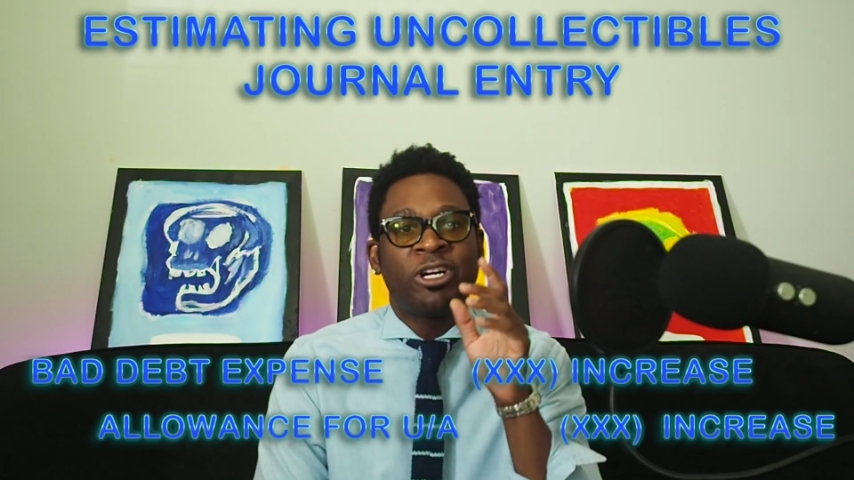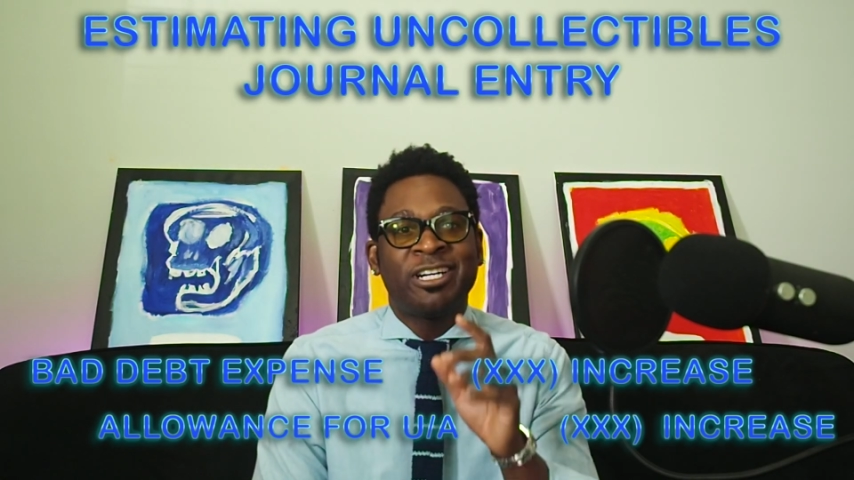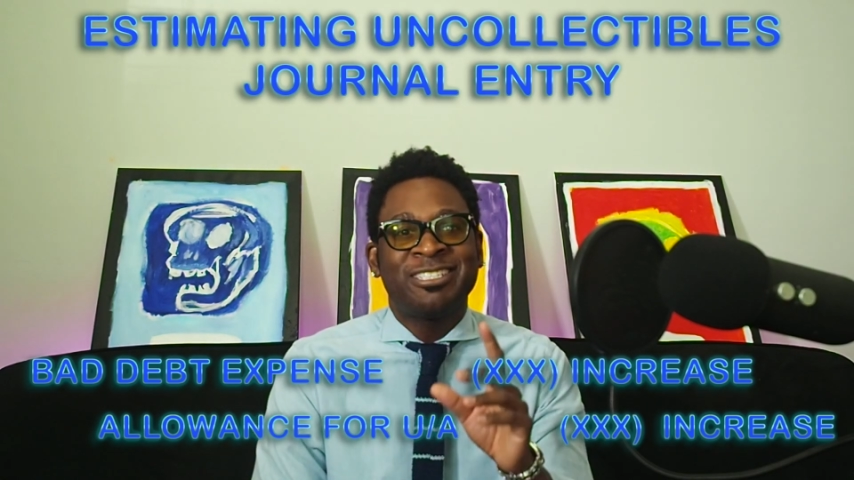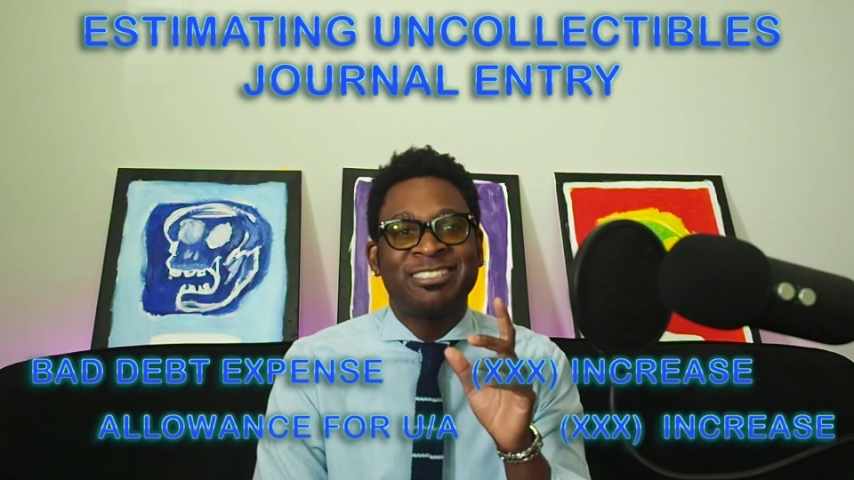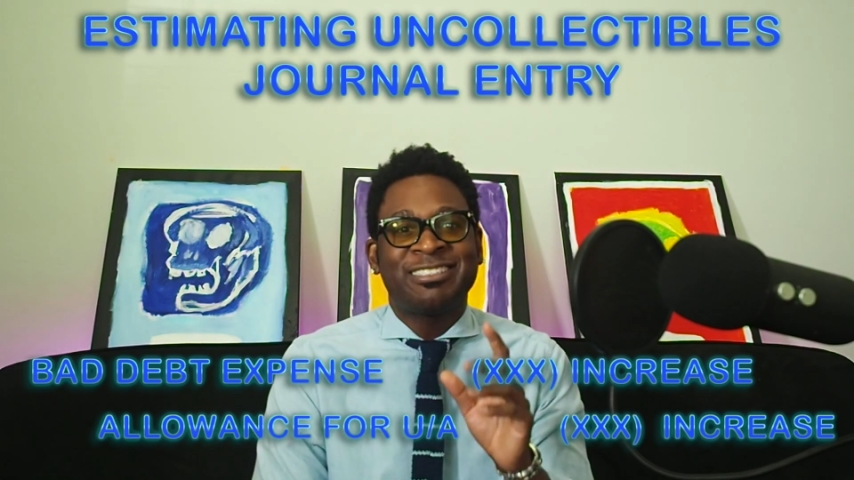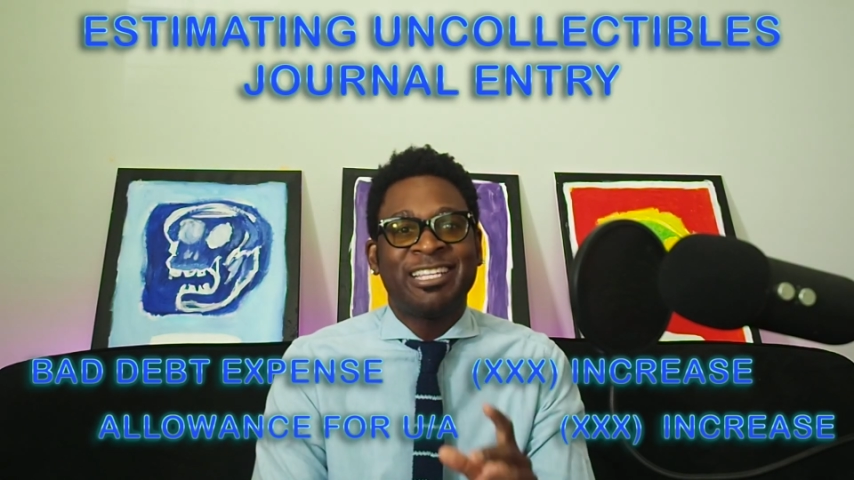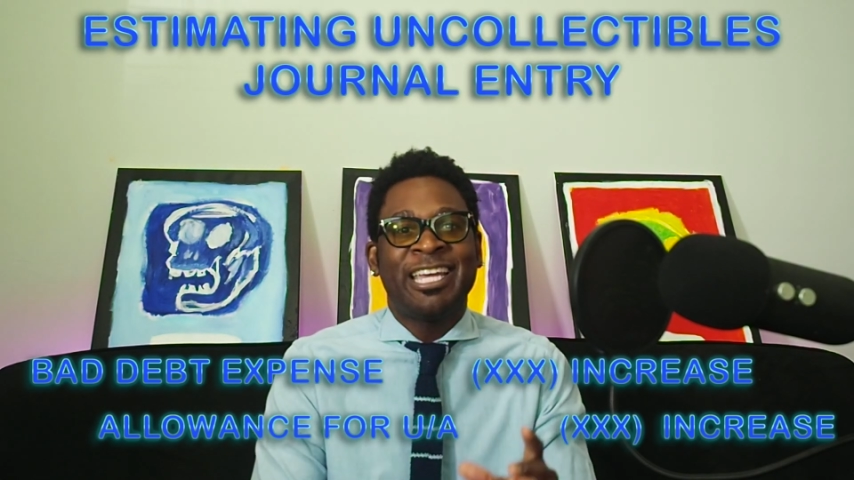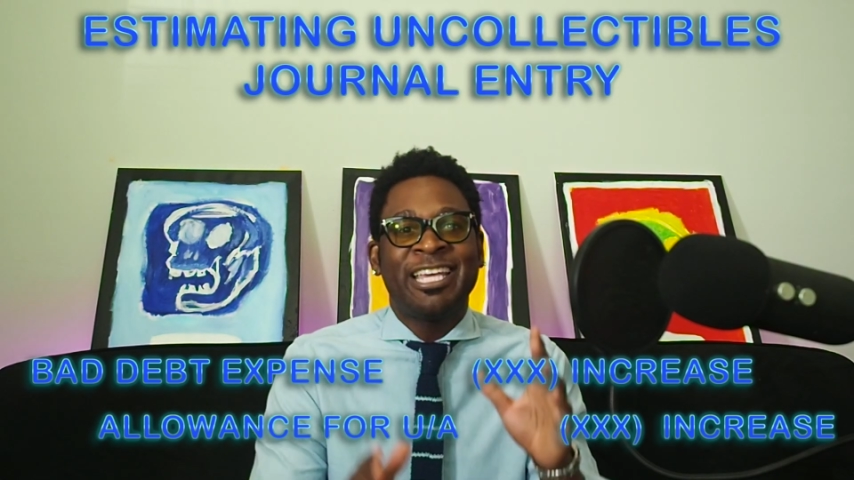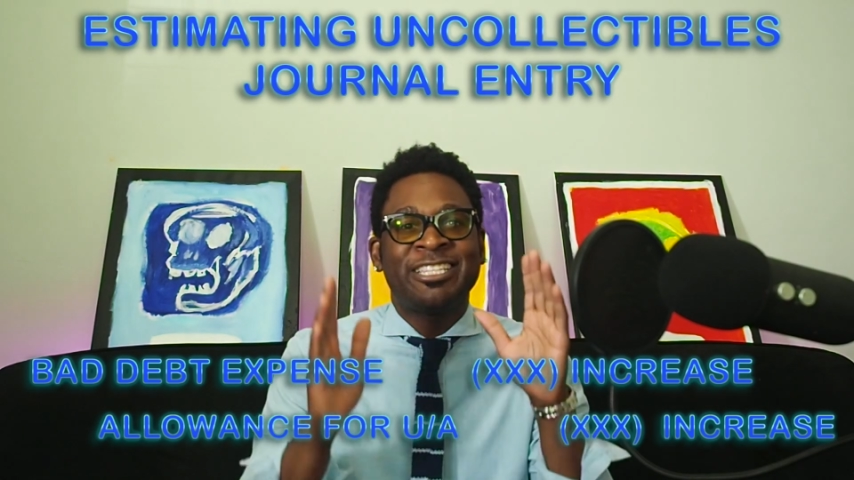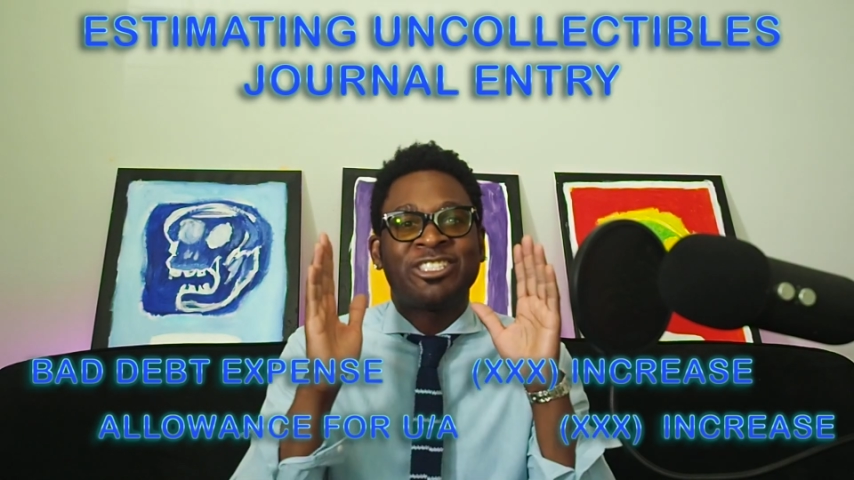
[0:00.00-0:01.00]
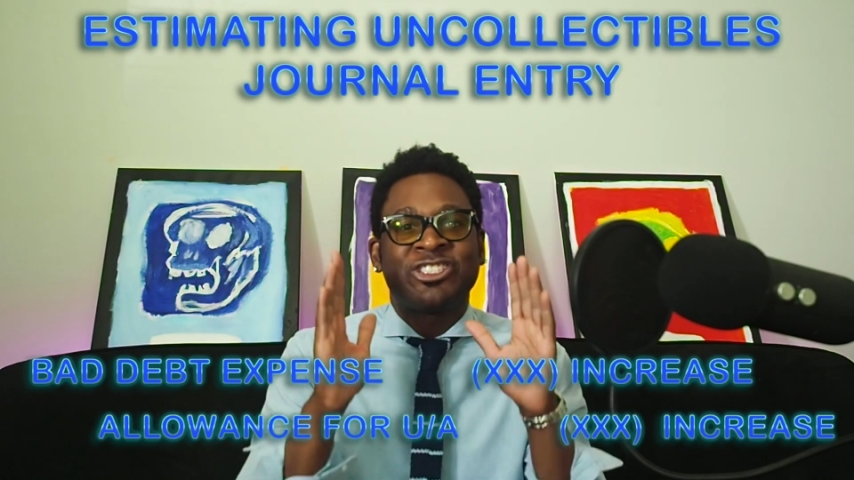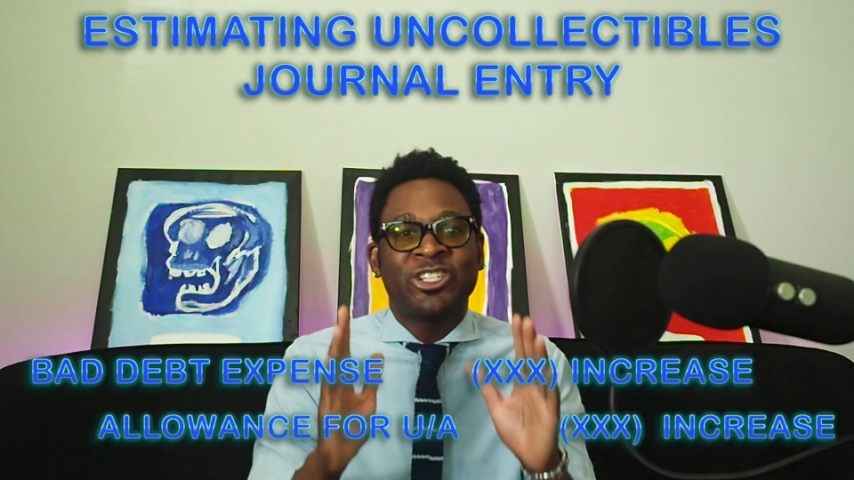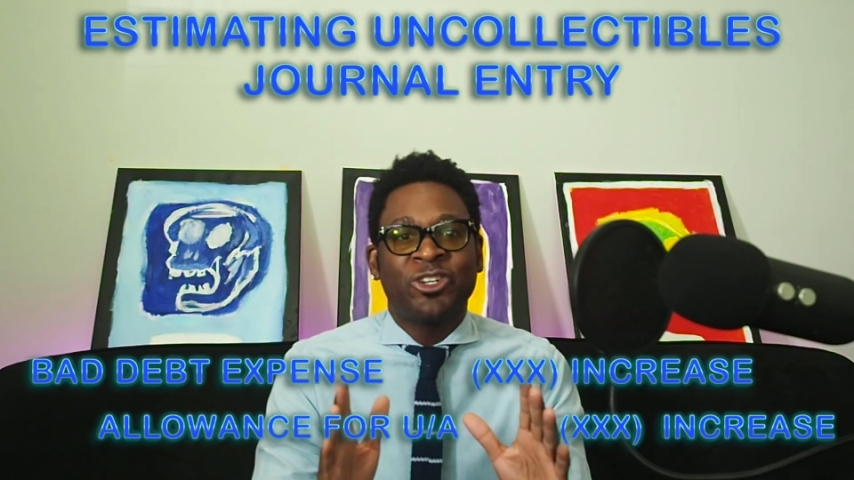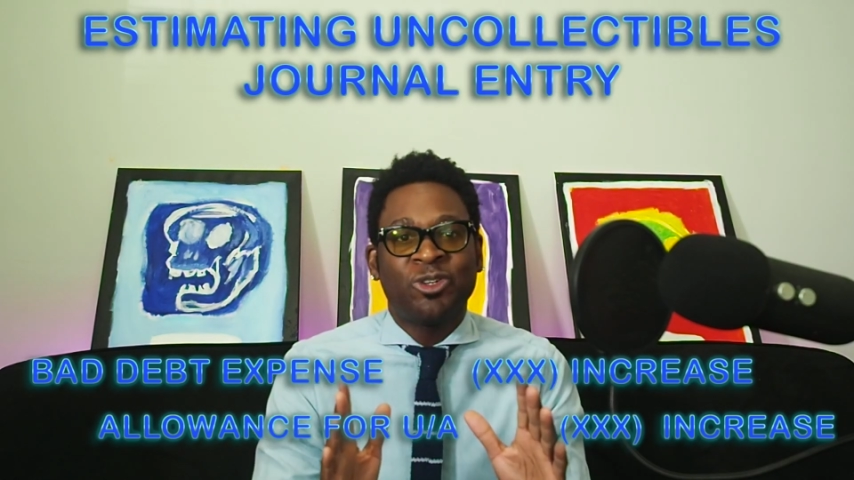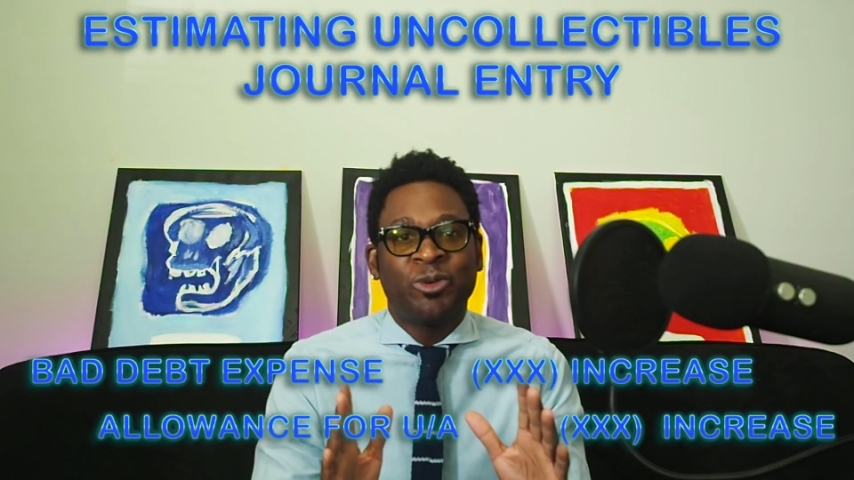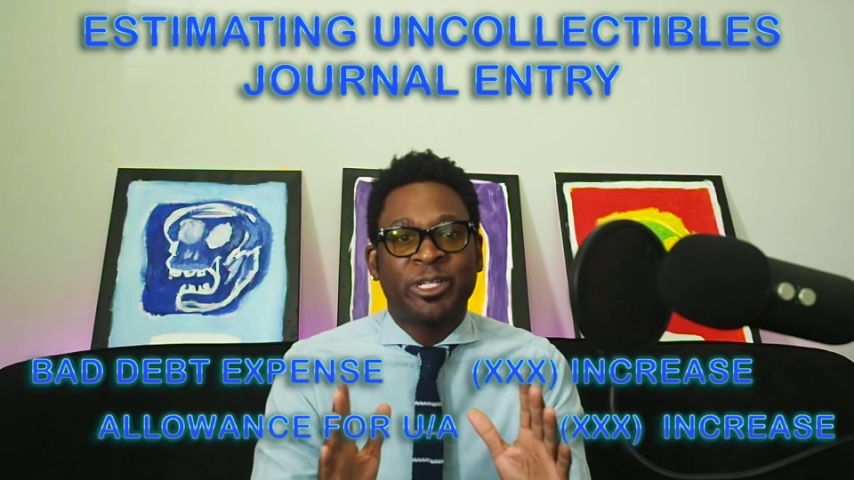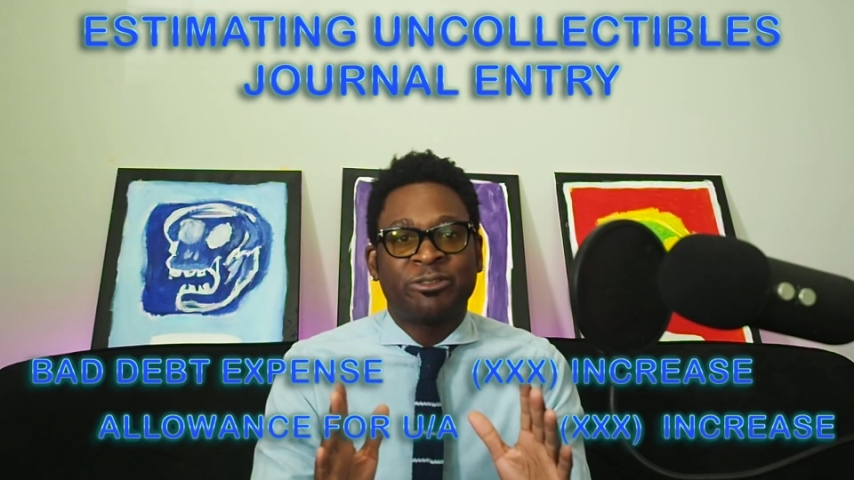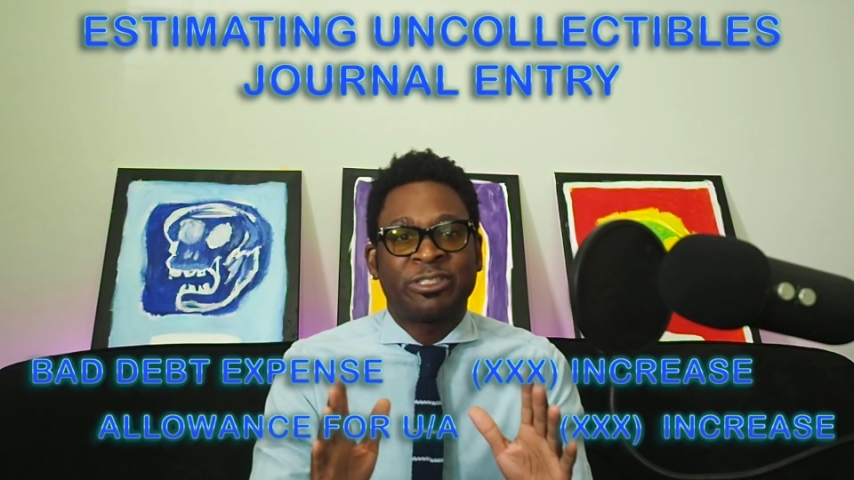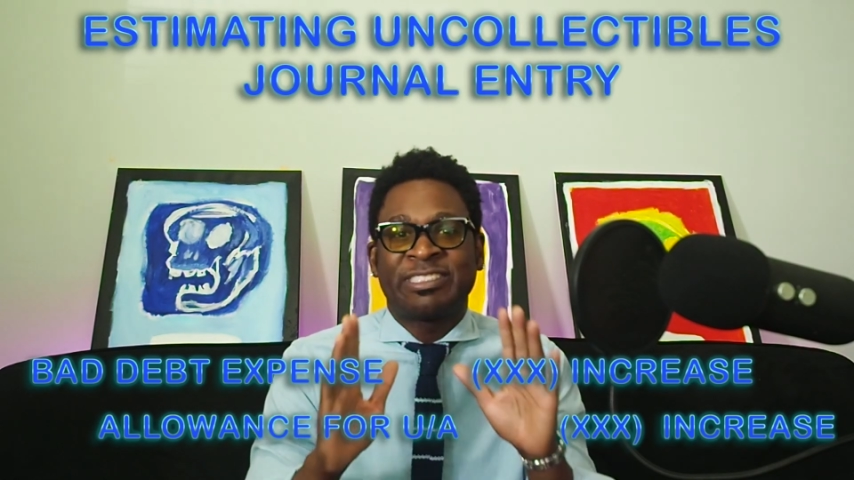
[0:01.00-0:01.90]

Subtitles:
understand the journal entries.